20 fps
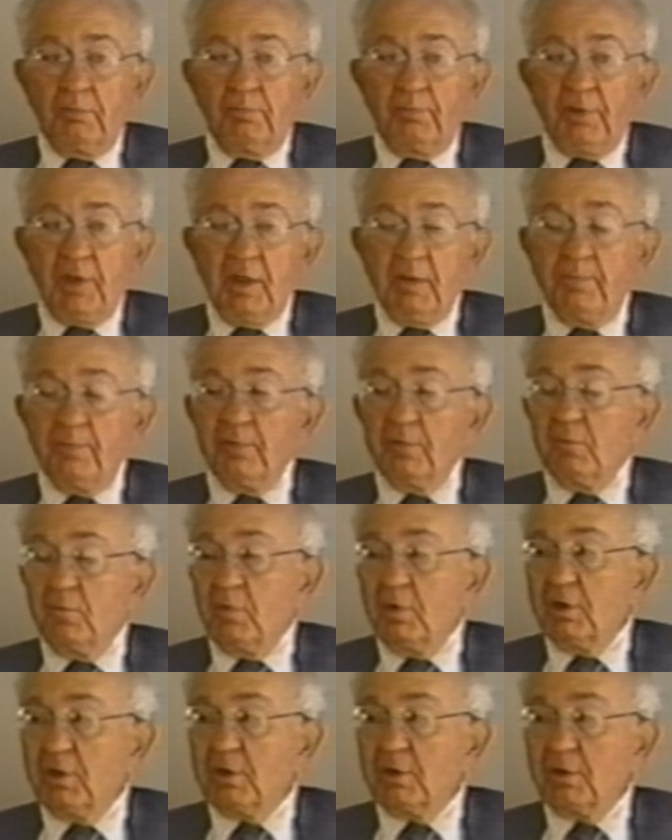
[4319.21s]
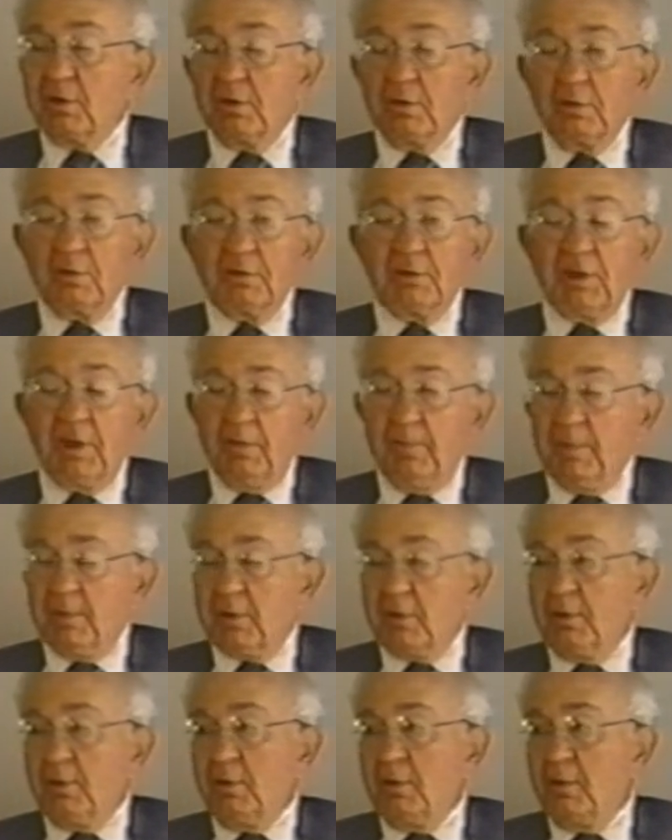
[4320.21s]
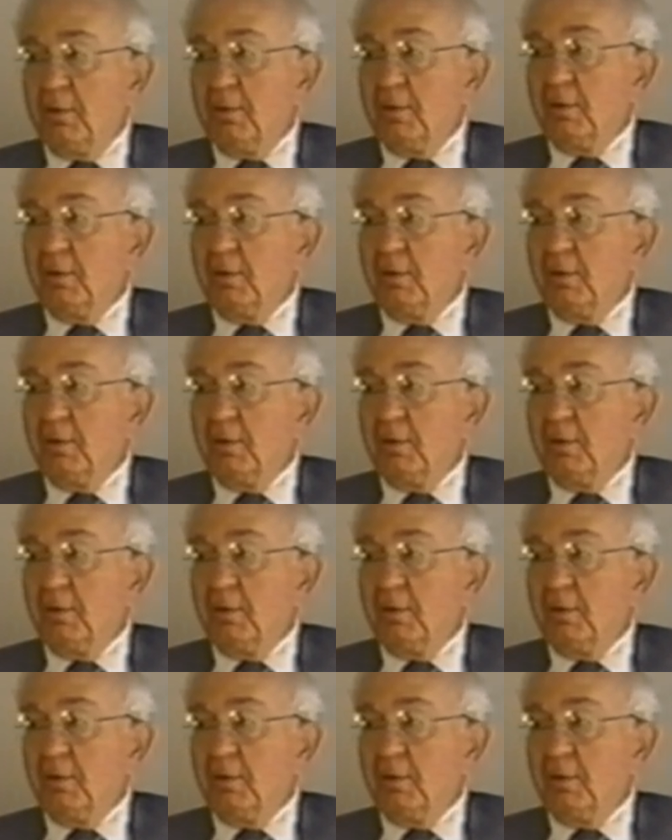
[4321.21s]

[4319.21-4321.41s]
paperwork debacle